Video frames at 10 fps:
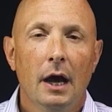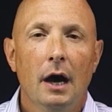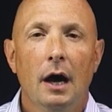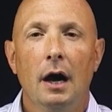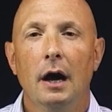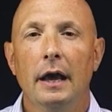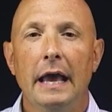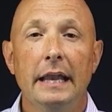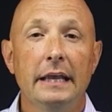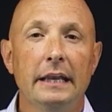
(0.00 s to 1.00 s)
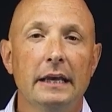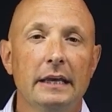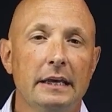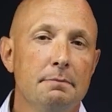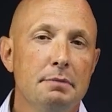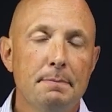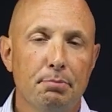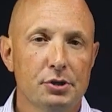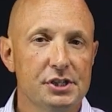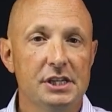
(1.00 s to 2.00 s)
and it can be
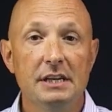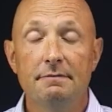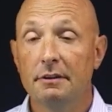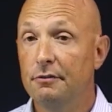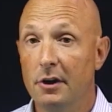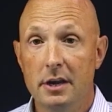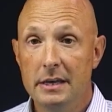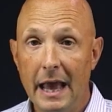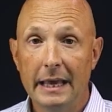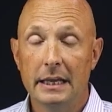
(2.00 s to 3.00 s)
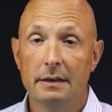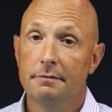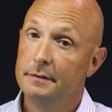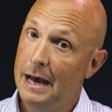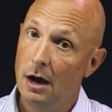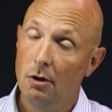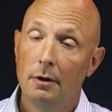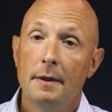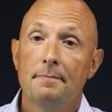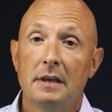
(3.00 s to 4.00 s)
perceived as very negative. Now,
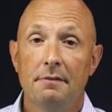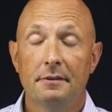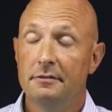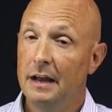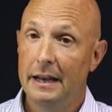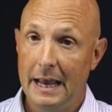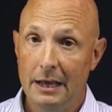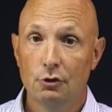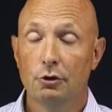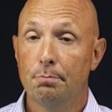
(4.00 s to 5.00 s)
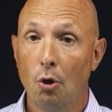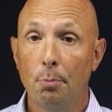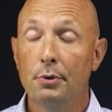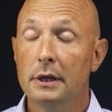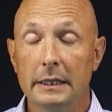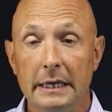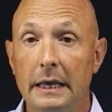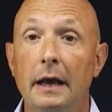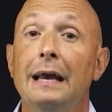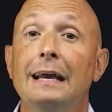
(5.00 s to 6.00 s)
if it's not handled appropriately,
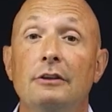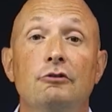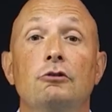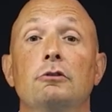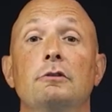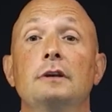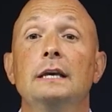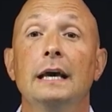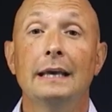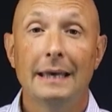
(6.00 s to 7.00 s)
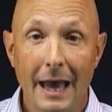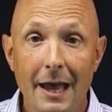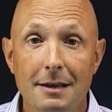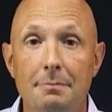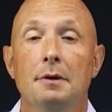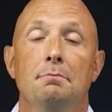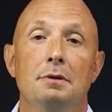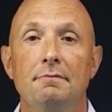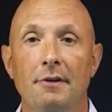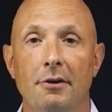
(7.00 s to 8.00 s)
it certainly can
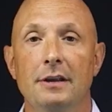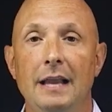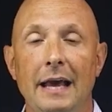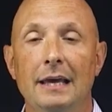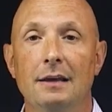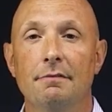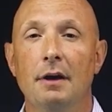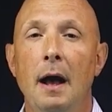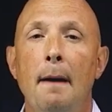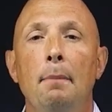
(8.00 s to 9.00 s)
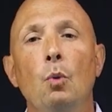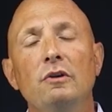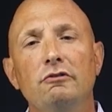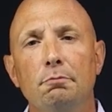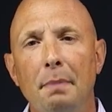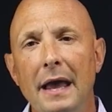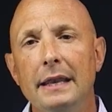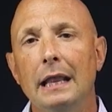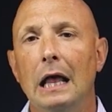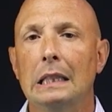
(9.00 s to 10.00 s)
be very negative. But we
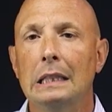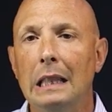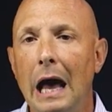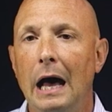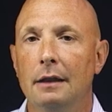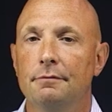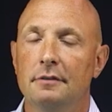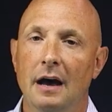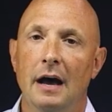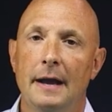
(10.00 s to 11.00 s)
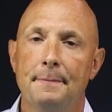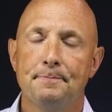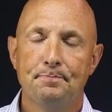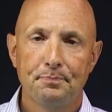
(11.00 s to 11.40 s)
spend a lot of time